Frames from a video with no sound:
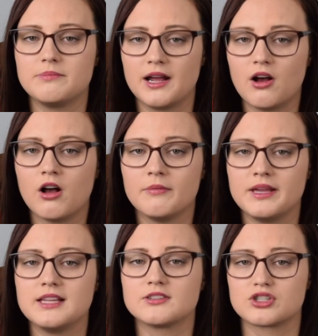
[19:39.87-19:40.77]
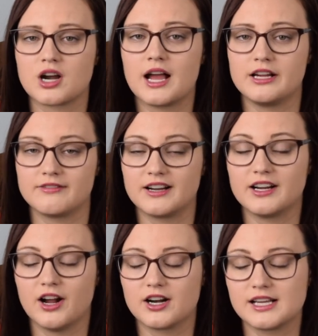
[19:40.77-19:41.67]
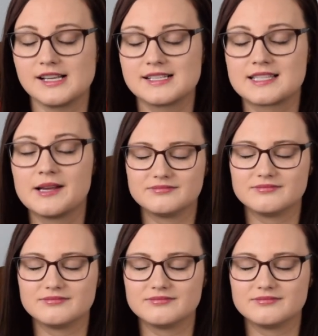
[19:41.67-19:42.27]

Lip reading: by all means, try your very hardest.